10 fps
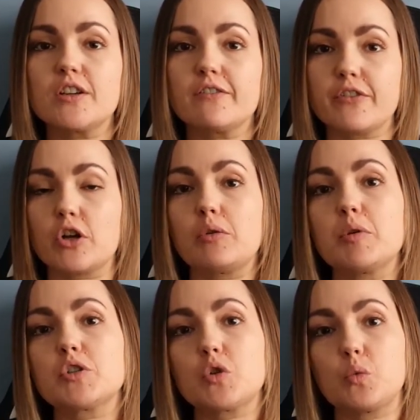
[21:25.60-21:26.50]
film
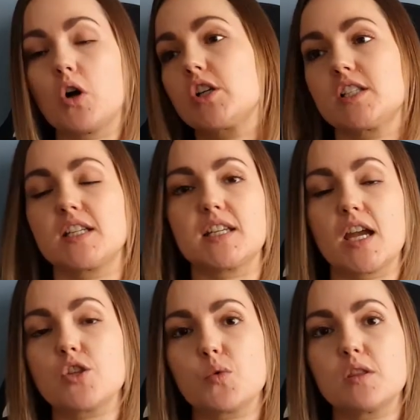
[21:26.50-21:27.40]
to watch to get
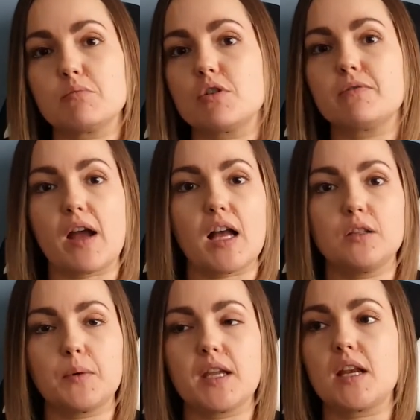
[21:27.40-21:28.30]
you in the mood for
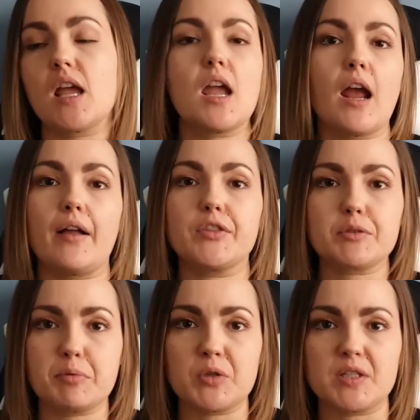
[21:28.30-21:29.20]
Halloween and the
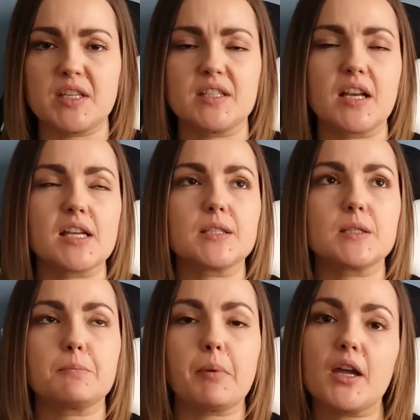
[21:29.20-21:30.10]
spooky season,
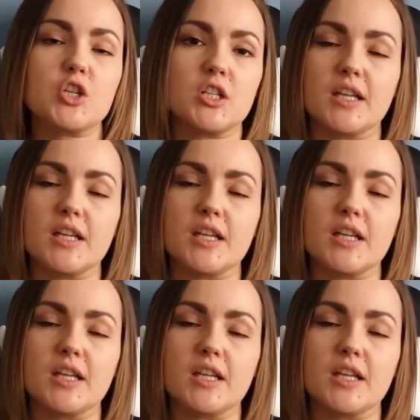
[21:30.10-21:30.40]
especially